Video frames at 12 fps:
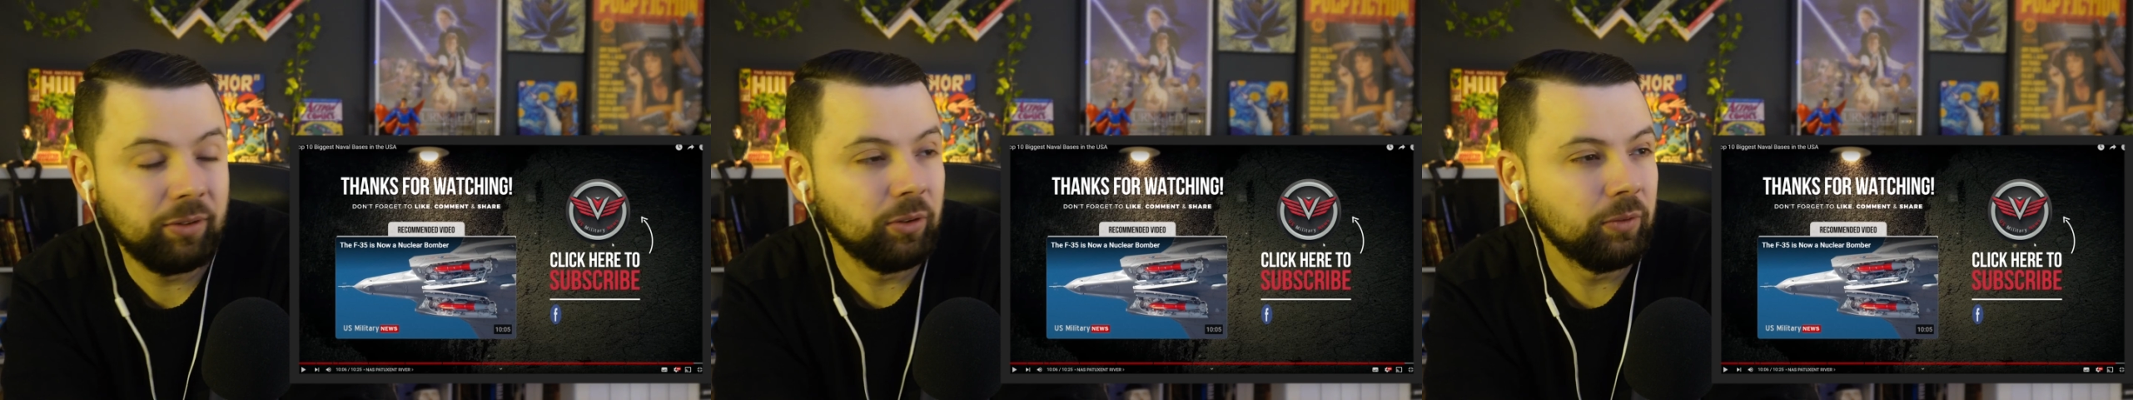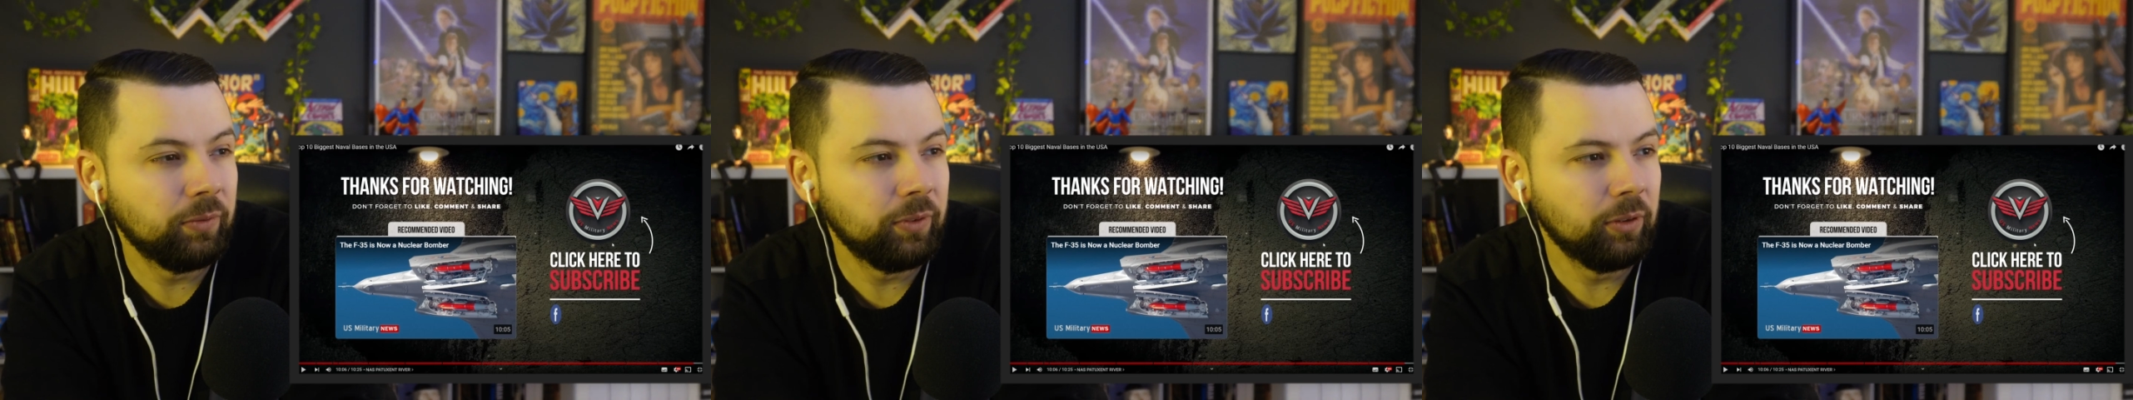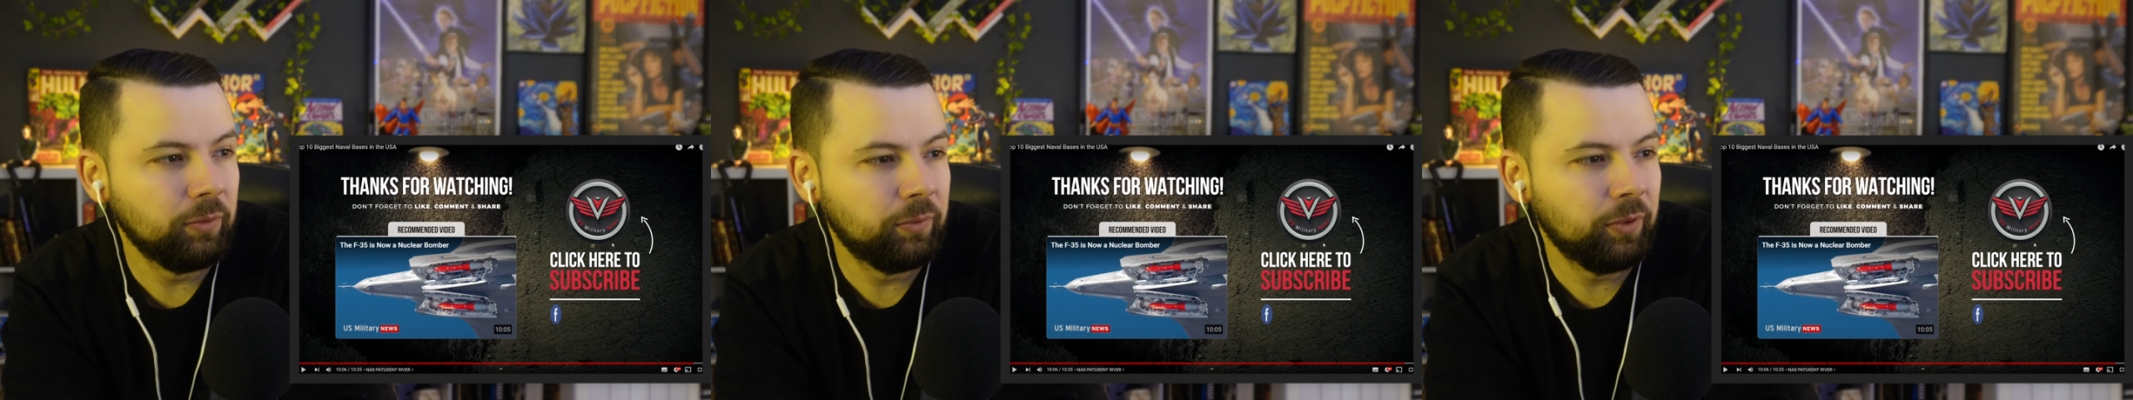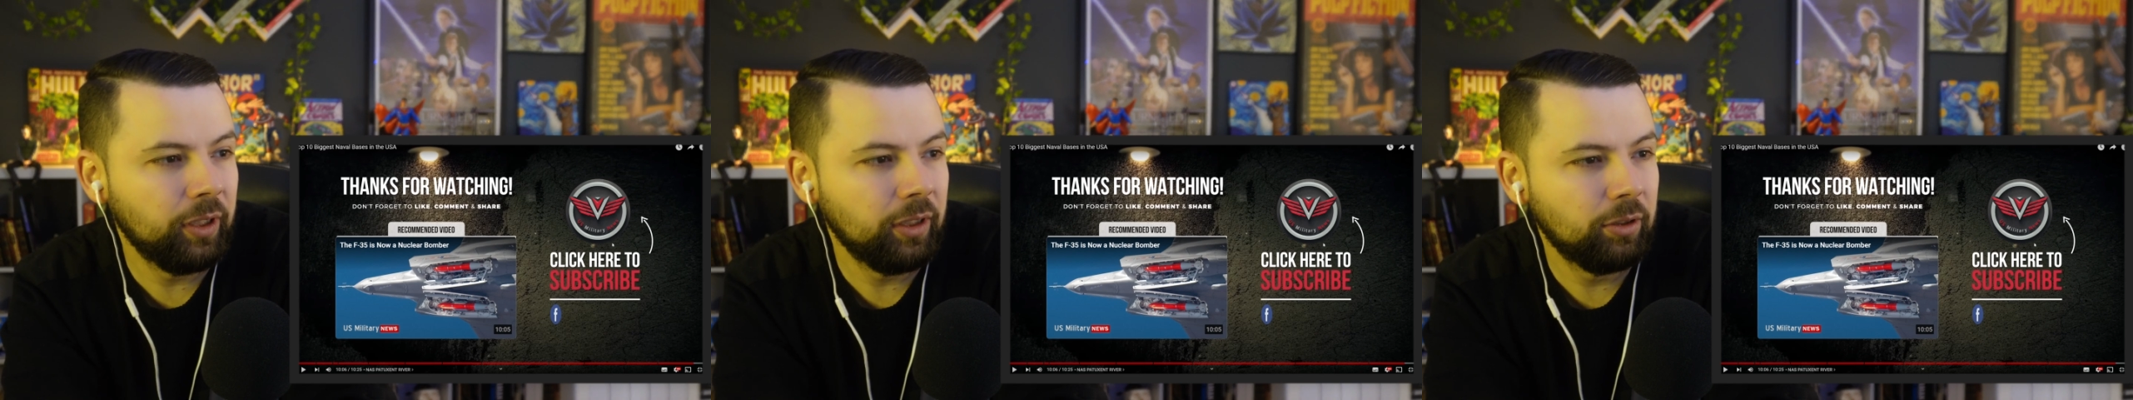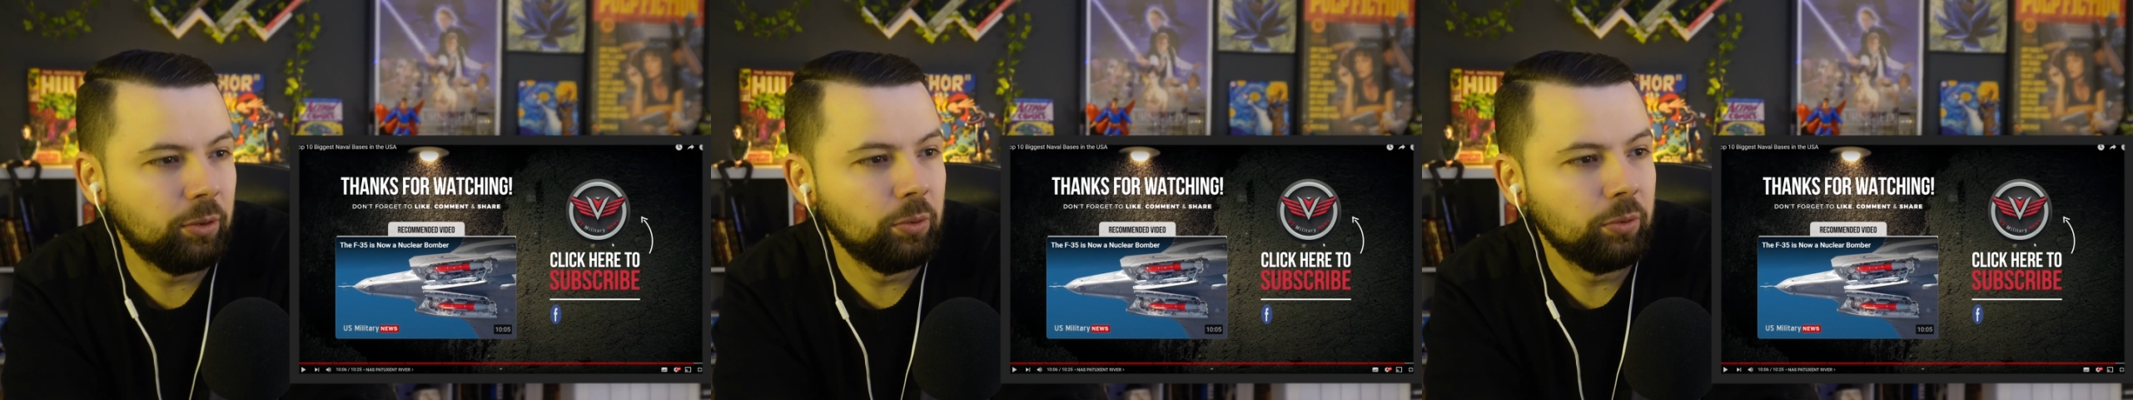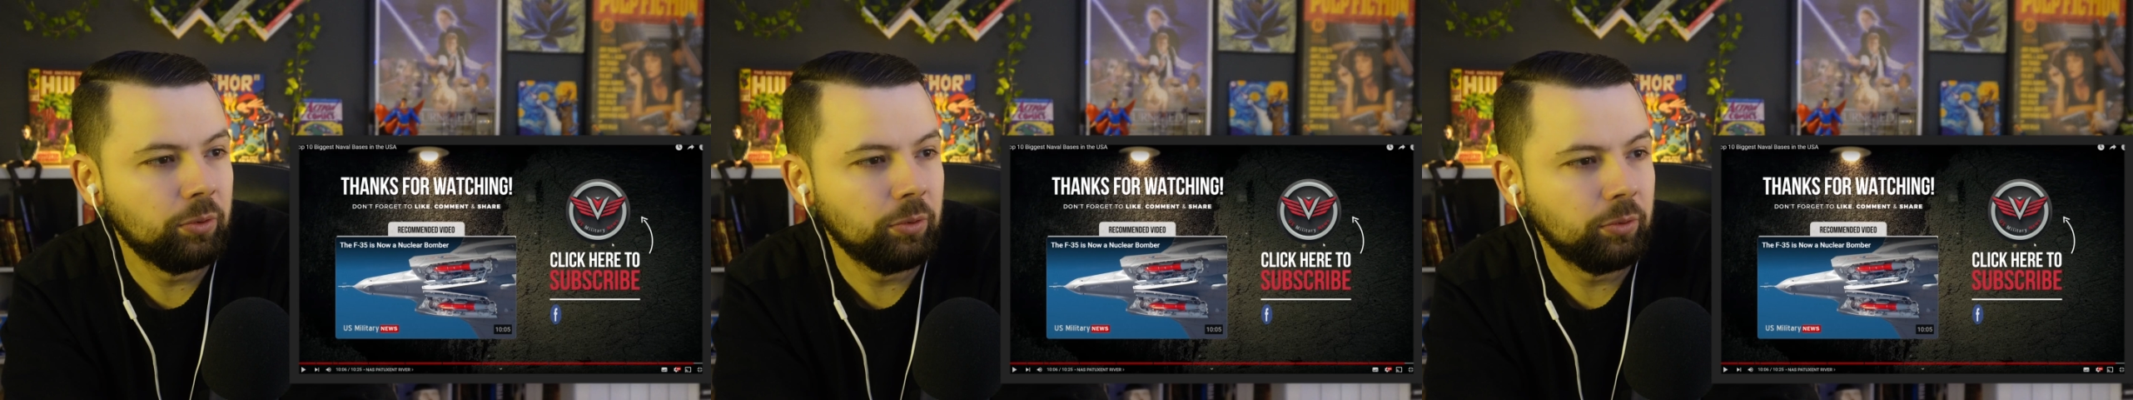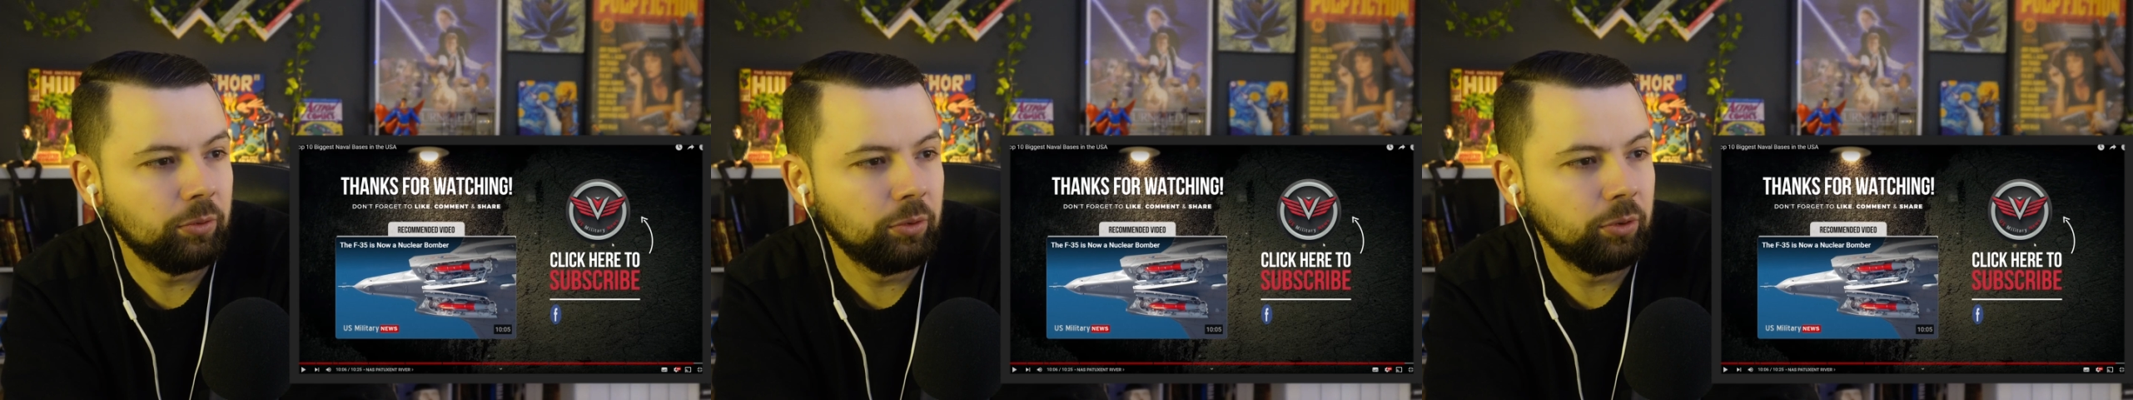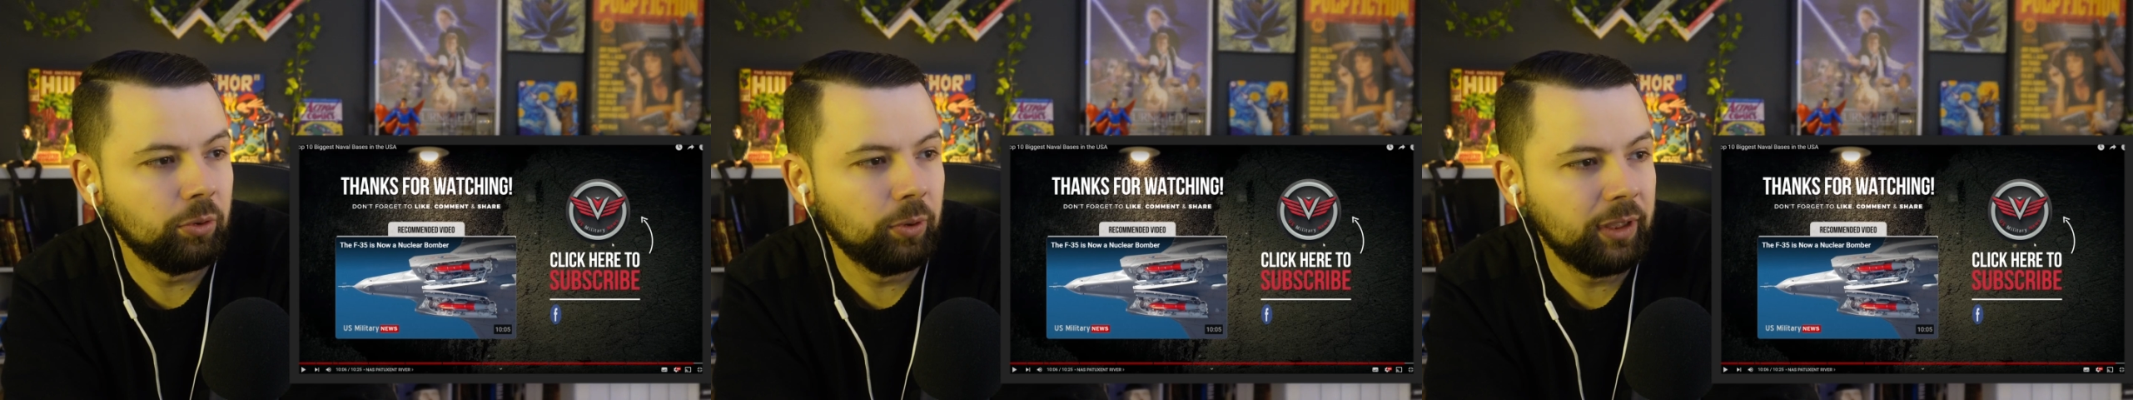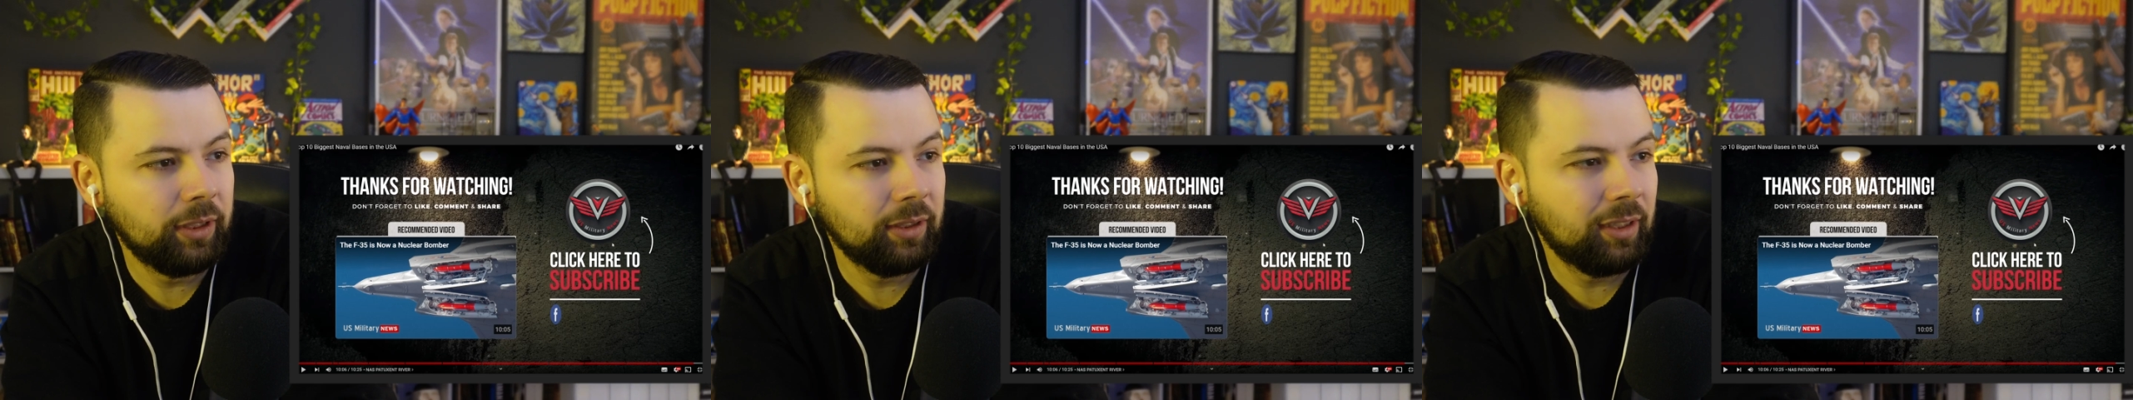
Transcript: so feel free to do it.